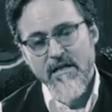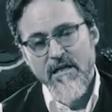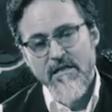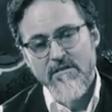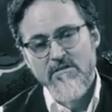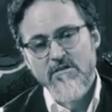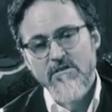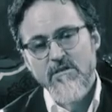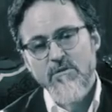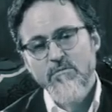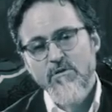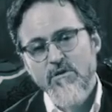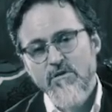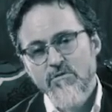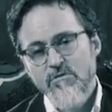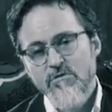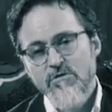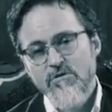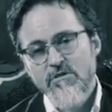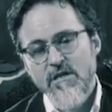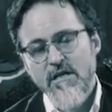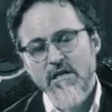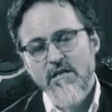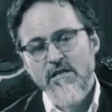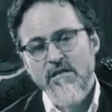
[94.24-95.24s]
as somebody
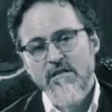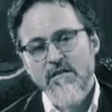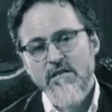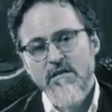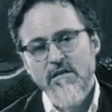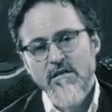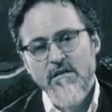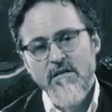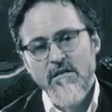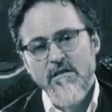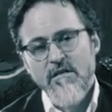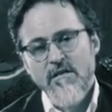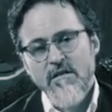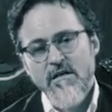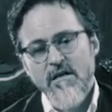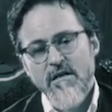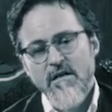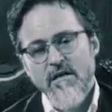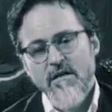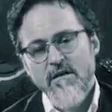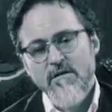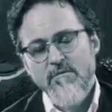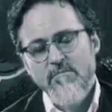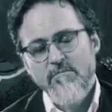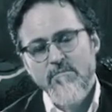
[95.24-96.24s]
who's studied,
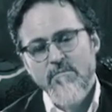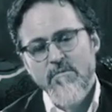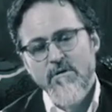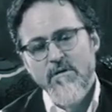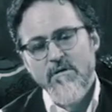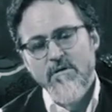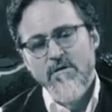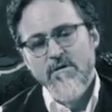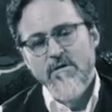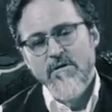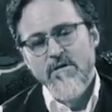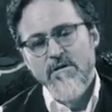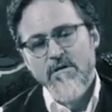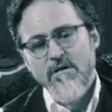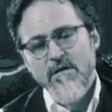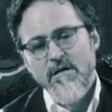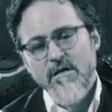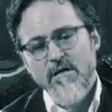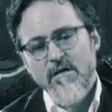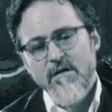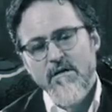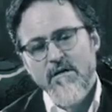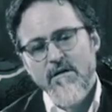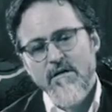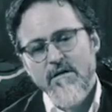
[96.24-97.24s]
um,
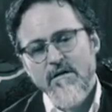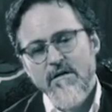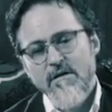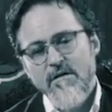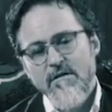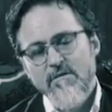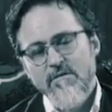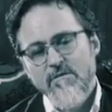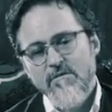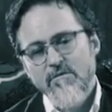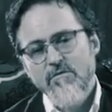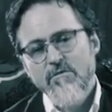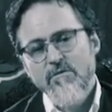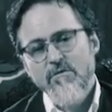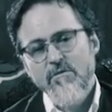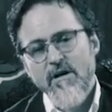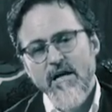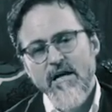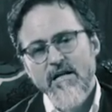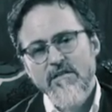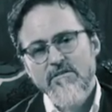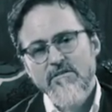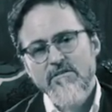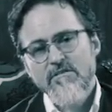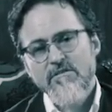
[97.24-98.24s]
uh, uh, who
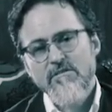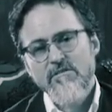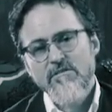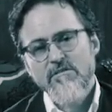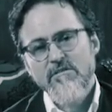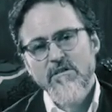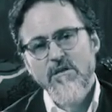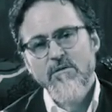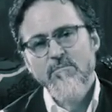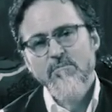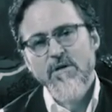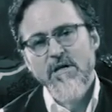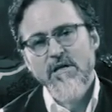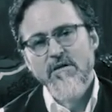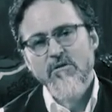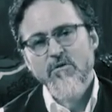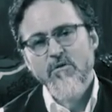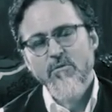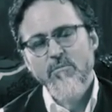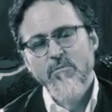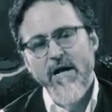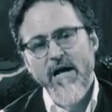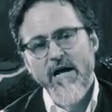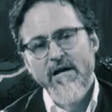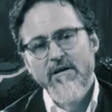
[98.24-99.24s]
has some
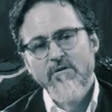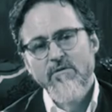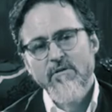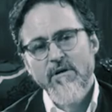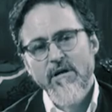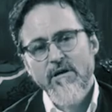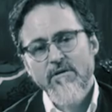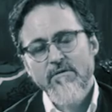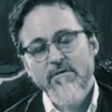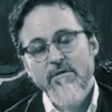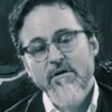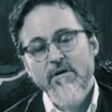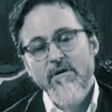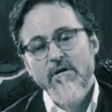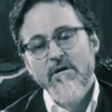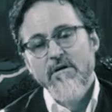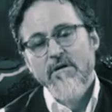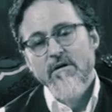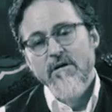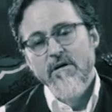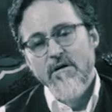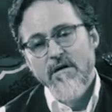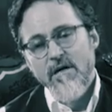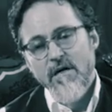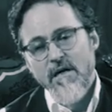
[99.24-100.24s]
medical background,
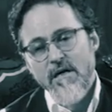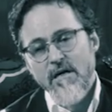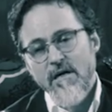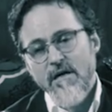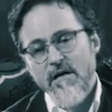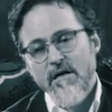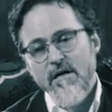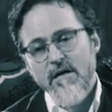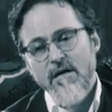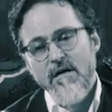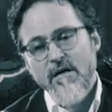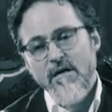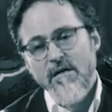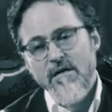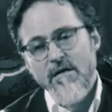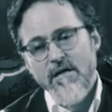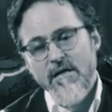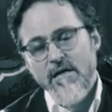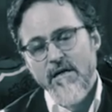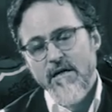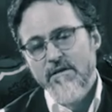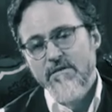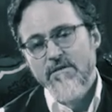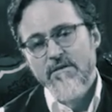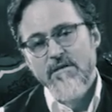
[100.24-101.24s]
uh,
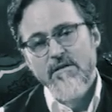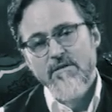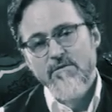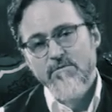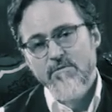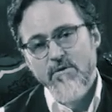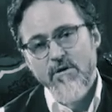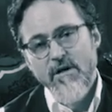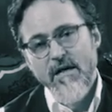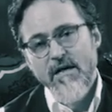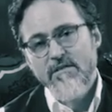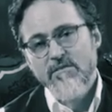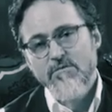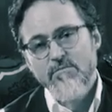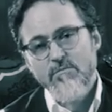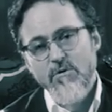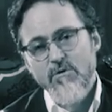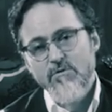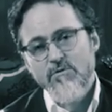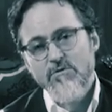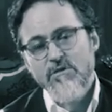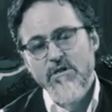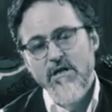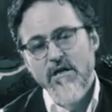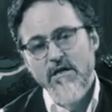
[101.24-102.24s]
and I think if you ask
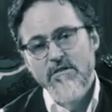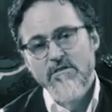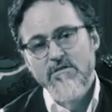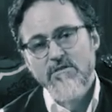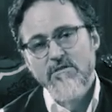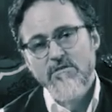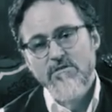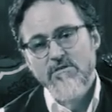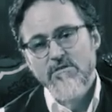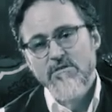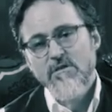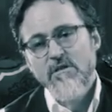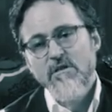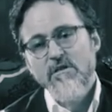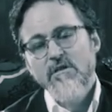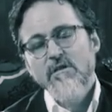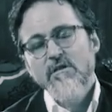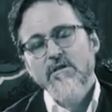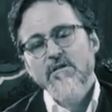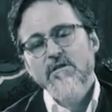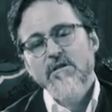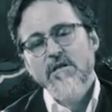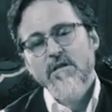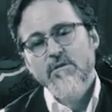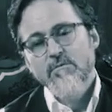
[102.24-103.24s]
most doctors,
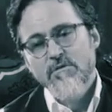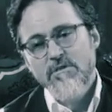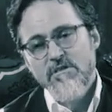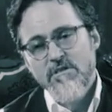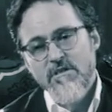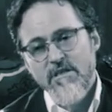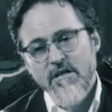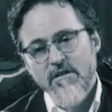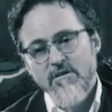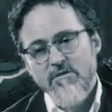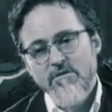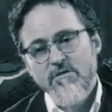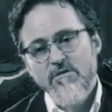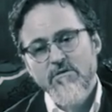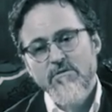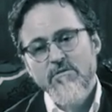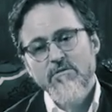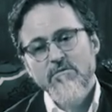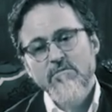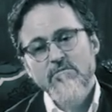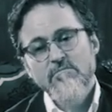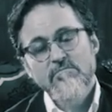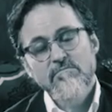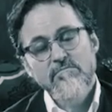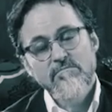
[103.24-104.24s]
they would tell
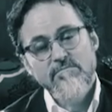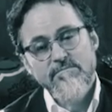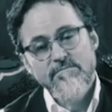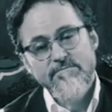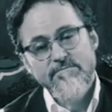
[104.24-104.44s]
you